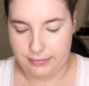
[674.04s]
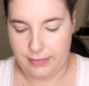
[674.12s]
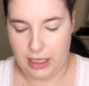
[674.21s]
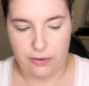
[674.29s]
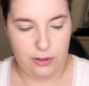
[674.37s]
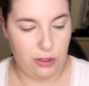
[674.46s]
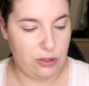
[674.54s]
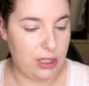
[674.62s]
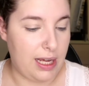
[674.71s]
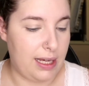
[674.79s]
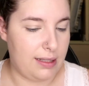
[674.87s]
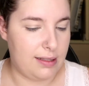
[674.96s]
I had a few
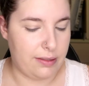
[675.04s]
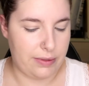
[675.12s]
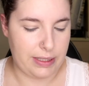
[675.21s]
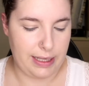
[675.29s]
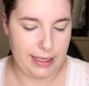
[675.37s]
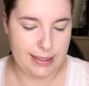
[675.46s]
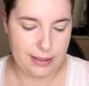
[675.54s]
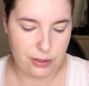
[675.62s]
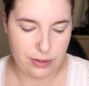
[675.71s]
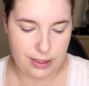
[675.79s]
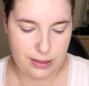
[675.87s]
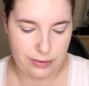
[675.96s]
shades. I was like, is it
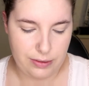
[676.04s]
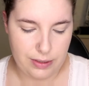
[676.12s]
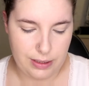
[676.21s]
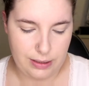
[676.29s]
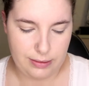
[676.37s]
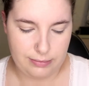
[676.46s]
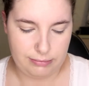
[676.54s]
translucent?